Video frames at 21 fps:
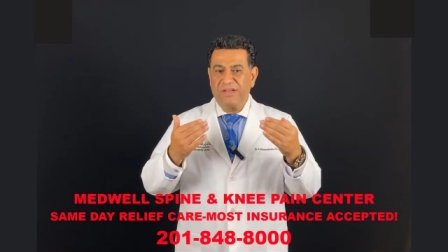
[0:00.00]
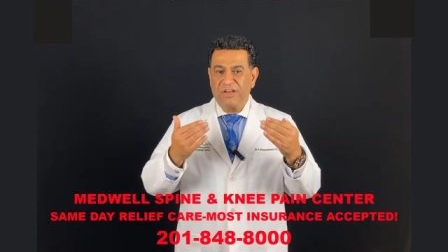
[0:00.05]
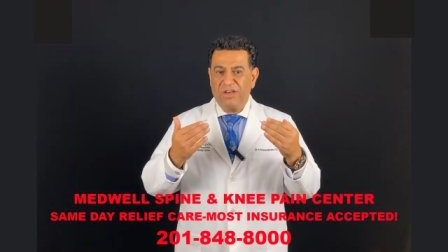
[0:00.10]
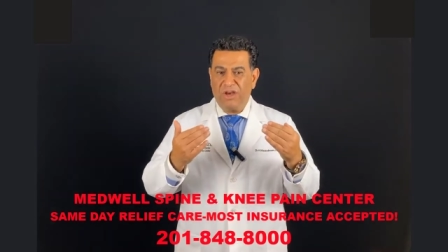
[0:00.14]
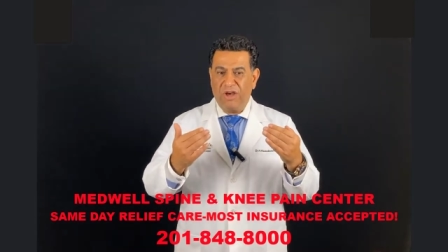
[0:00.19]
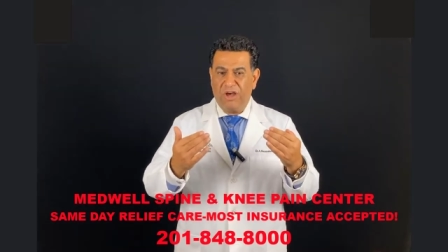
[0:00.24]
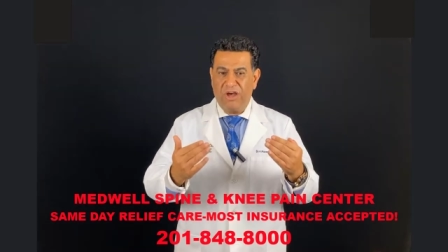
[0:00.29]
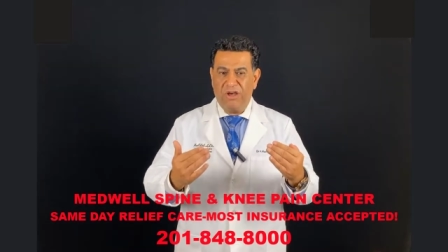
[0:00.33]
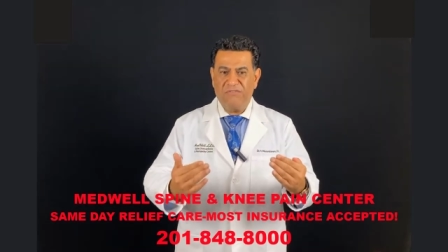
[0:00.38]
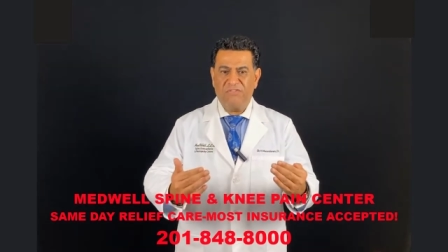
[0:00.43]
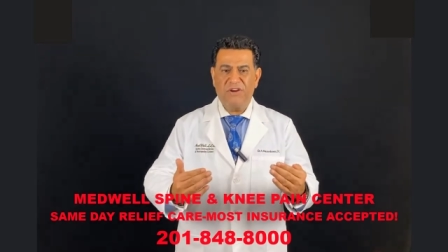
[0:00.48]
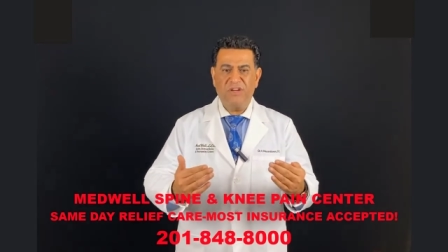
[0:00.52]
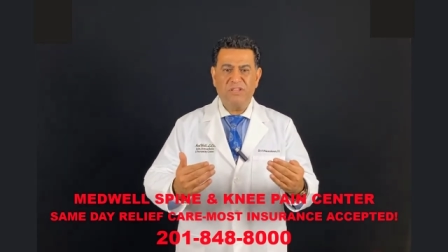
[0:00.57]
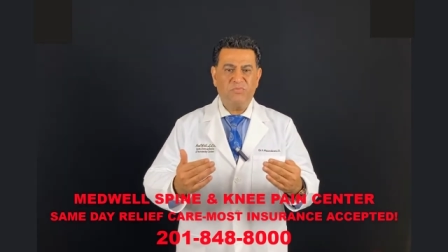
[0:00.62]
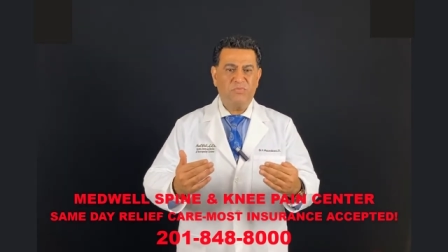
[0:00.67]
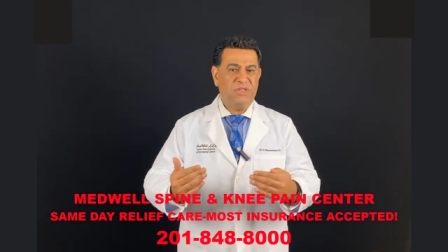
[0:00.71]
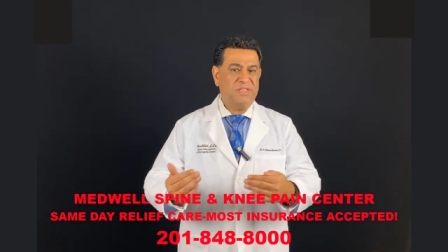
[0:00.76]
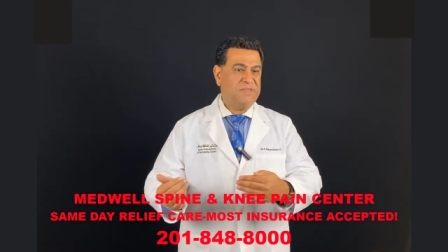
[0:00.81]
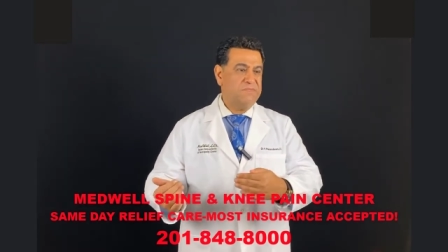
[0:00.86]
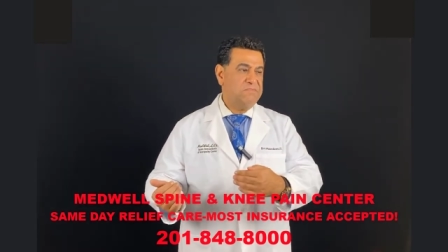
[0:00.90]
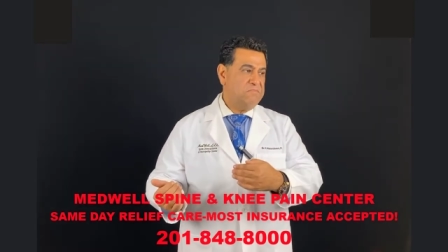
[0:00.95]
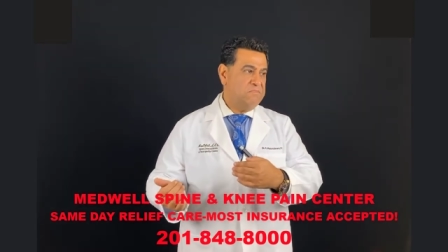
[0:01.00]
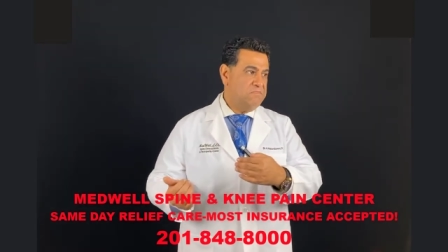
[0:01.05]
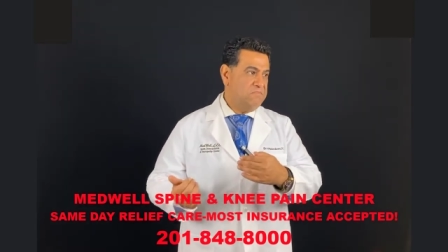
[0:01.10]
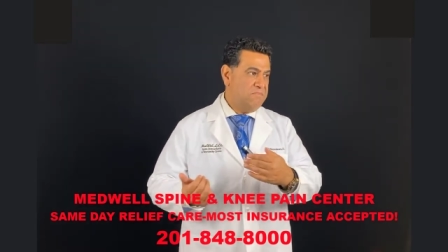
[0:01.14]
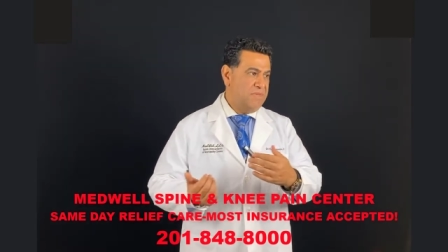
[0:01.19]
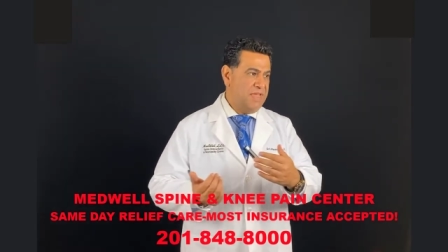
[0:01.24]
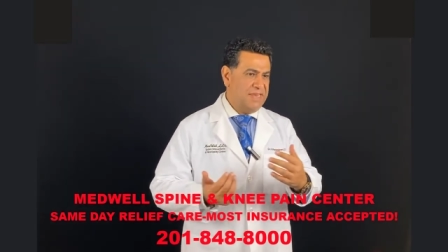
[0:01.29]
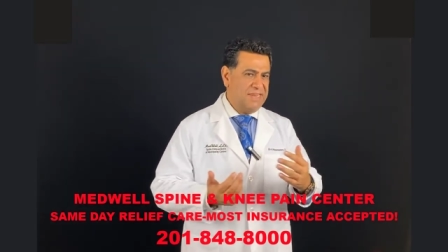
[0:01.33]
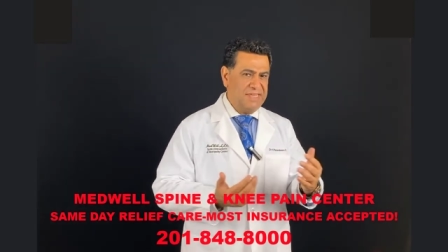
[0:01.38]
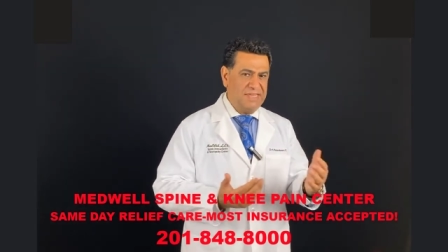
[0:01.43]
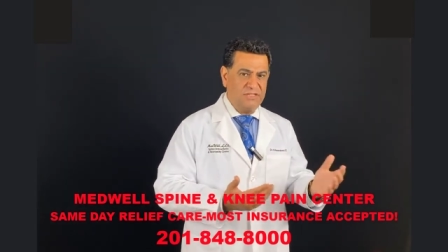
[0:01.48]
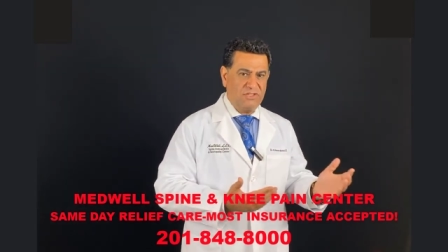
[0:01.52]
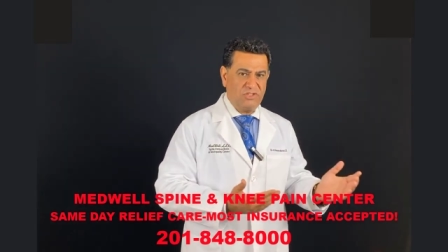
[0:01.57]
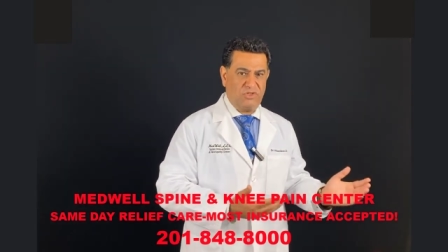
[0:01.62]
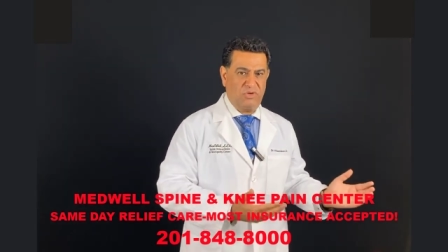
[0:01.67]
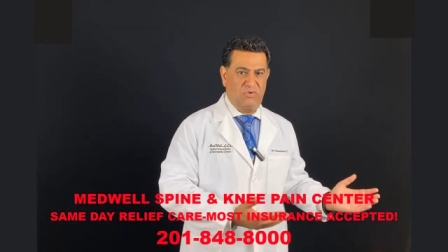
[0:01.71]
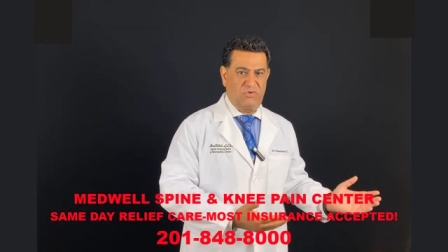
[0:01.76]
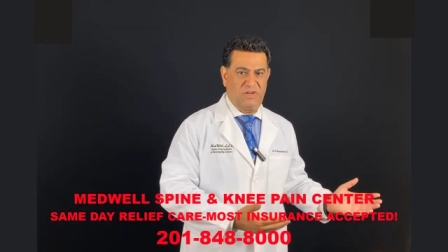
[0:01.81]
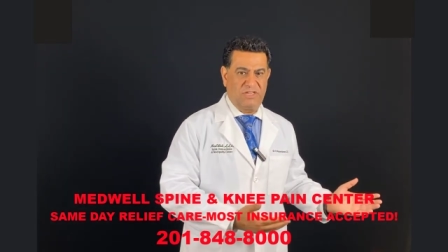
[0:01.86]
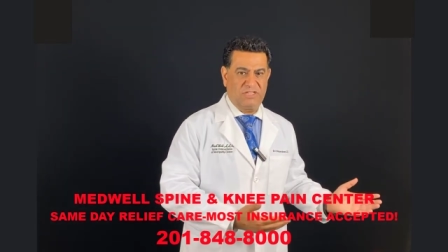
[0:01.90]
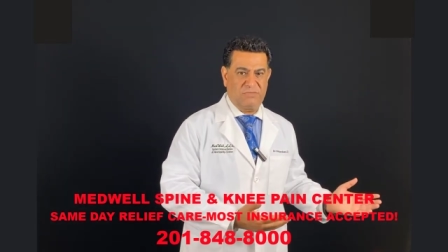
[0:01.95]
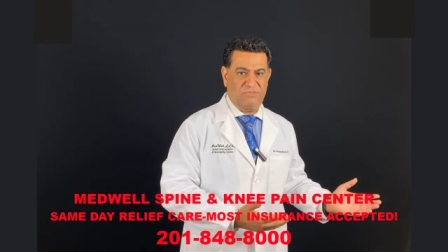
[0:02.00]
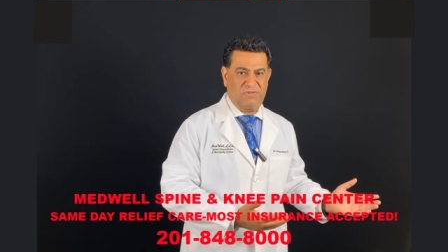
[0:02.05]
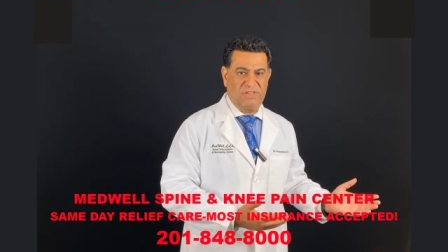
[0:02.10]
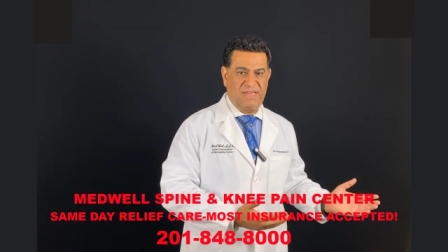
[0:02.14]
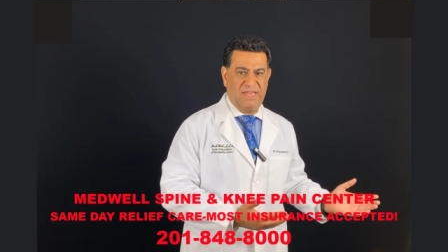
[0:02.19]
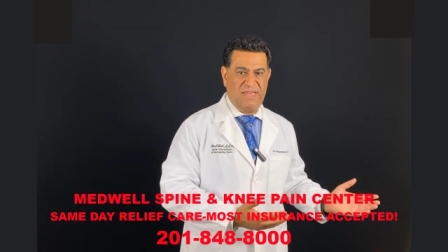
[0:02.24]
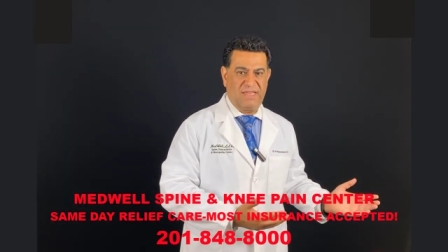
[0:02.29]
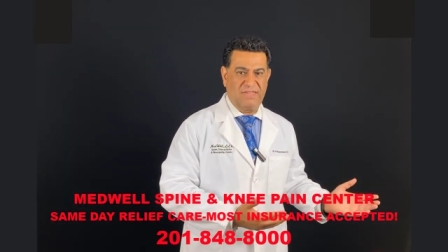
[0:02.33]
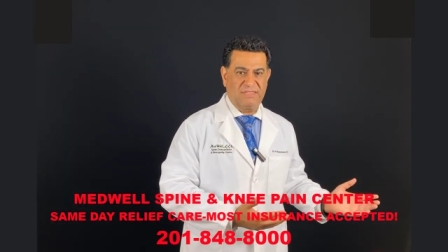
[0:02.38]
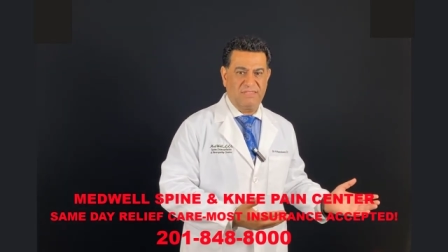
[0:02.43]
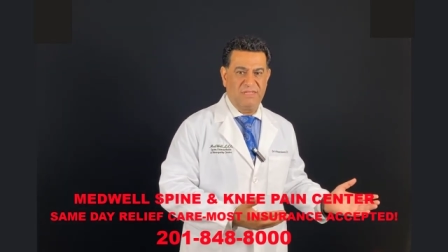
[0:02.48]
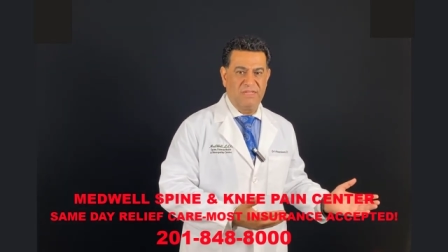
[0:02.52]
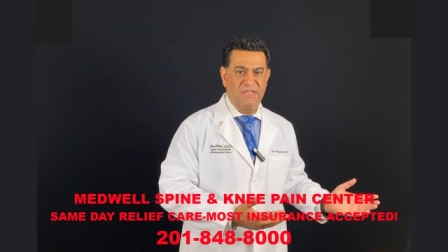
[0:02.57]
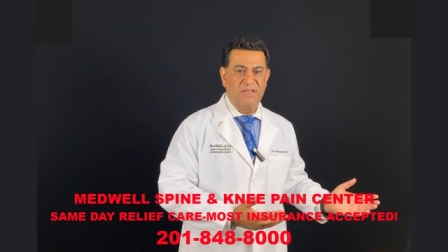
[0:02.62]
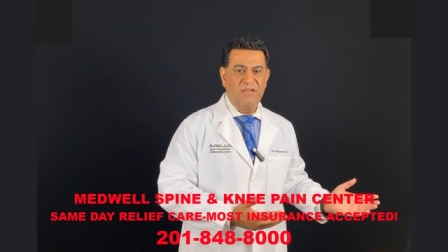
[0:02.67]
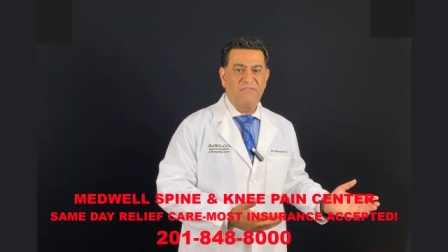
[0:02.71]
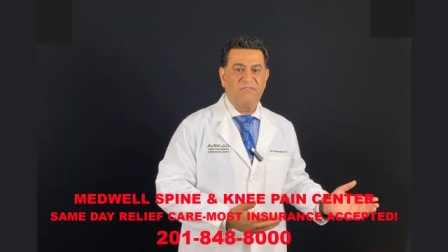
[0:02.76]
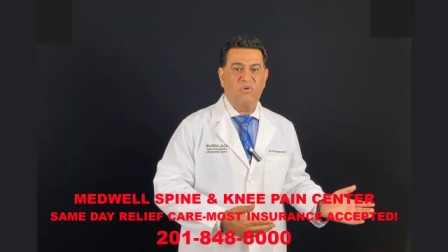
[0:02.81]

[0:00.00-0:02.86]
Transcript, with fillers: covered with many insurance plans